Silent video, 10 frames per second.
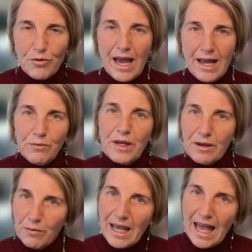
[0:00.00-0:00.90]
And
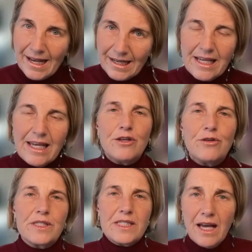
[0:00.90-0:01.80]
we add in here your
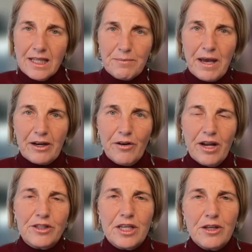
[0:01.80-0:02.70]
science
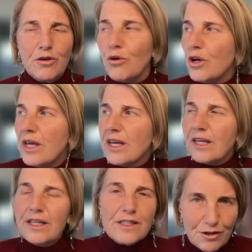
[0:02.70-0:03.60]
background, your
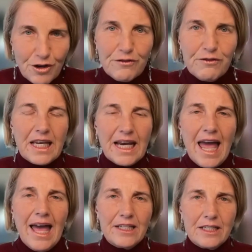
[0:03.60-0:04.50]
concern for the
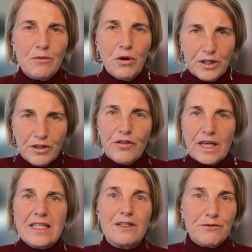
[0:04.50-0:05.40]
land. What are the
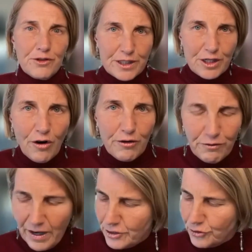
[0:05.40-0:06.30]
things that first
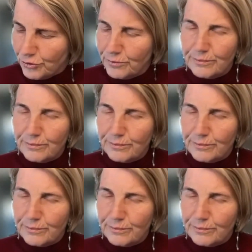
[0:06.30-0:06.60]
horrified you?